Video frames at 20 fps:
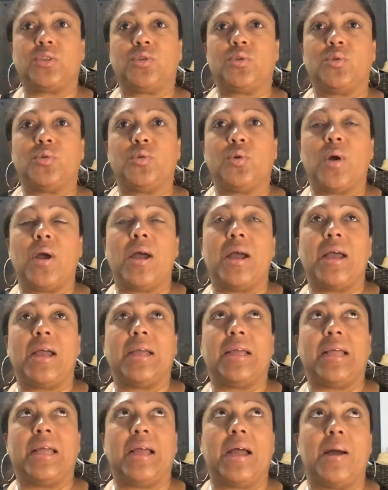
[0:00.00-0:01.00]
to
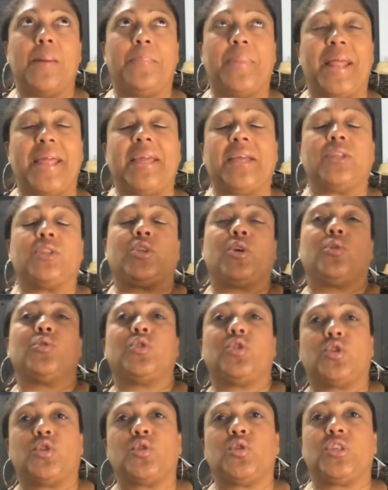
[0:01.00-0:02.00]
a blanket
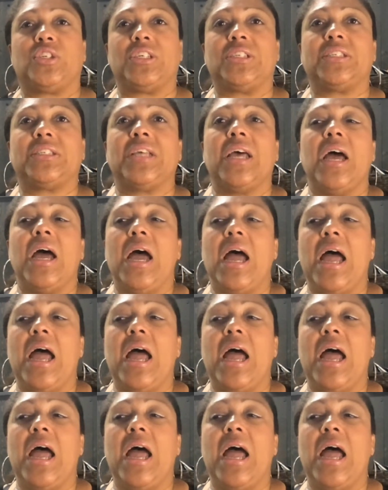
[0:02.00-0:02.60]
dose to just